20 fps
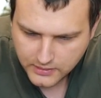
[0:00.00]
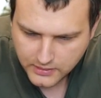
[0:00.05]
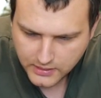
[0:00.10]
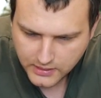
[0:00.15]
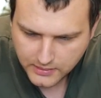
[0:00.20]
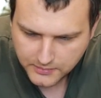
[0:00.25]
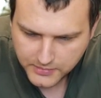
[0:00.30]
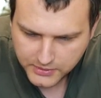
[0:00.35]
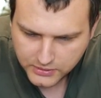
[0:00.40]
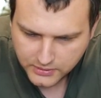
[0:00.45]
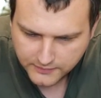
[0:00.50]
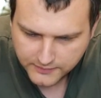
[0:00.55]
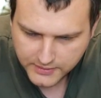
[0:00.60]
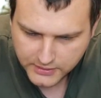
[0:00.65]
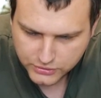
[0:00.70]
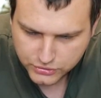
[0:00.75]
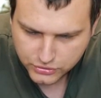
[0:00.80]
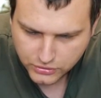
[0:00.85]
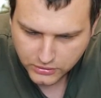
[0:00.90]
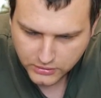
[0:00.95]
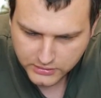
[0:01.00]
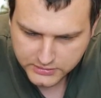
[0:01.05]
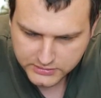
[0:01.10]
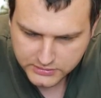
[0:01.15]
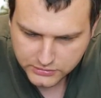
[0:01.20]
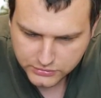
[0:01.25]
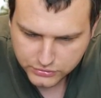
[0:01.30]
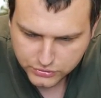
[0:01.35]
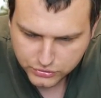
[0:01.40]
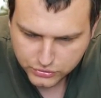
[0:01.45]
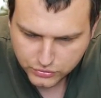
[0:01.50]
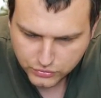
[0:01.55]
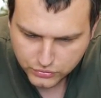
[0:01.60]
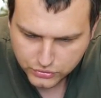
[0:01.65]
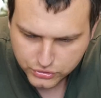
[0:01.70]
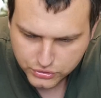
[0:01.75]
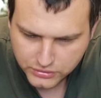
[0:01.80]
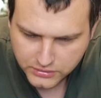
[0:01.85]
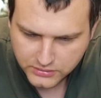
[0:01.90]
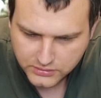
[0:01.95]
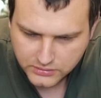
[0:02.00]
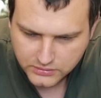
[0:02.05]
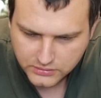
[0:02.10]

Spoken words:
a bit of the sauce. Chukst.